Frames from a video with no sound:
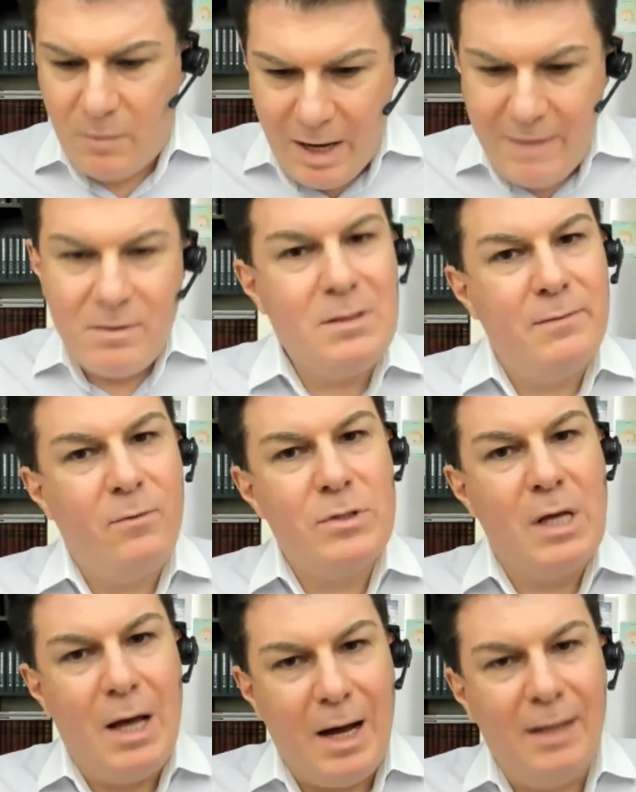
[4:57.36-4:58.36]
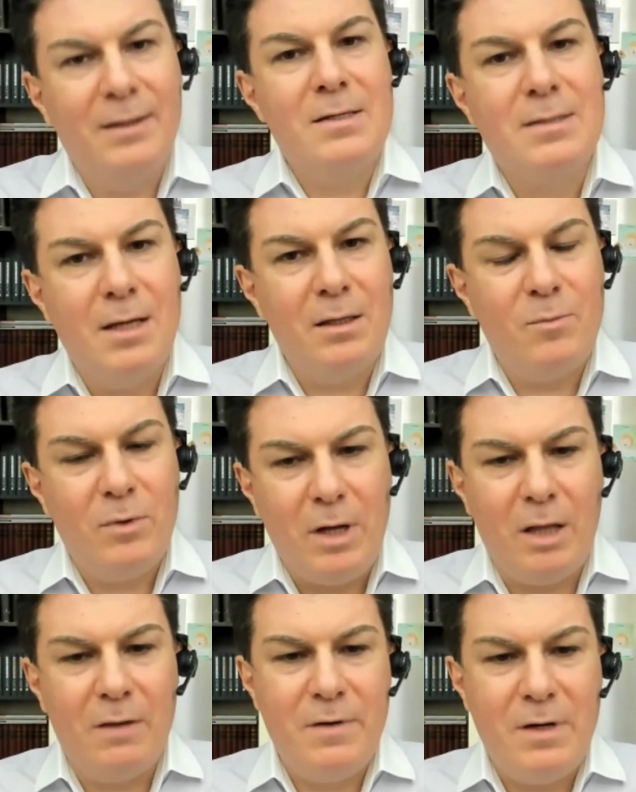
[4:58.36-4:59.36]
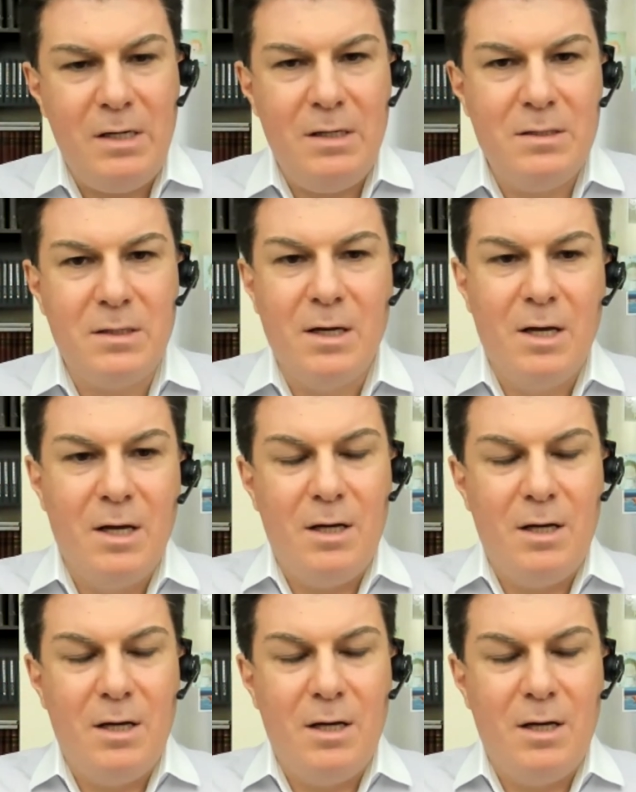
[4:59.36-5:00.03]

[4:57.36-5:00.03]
Well, everything was understandable and very easy.